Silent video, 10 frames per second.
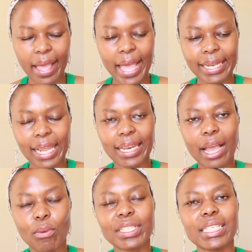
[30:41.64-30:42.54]
And I
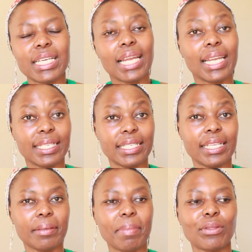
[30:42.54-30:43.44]
like what Iyanla
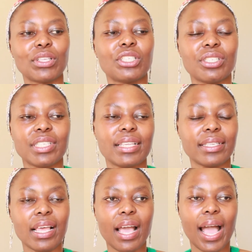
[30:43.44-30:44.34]
says about this. She
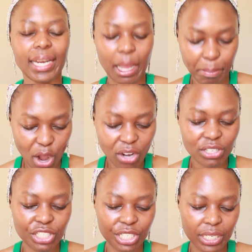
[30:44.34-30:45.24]
says, an
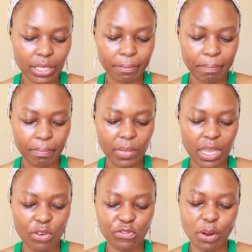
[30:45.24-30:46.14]
apology
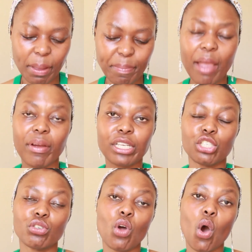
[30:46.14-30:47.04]
from a parent
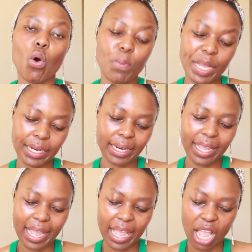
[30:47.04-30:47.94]
should open
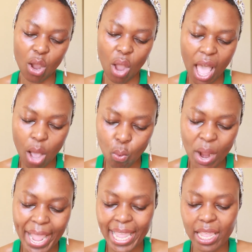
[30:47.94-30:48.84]
a
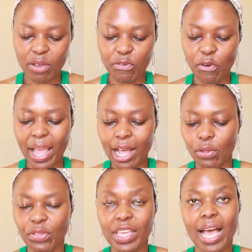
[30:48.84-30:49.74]
way for
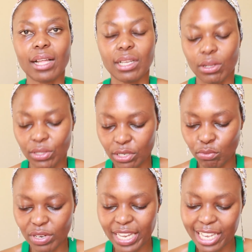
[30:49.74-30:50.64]
healthy adult
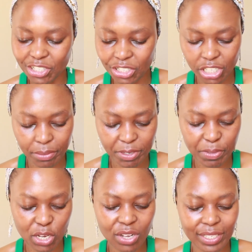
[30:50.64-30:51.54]
relationships,
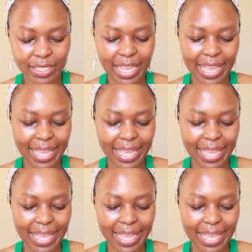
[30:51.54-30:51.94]
because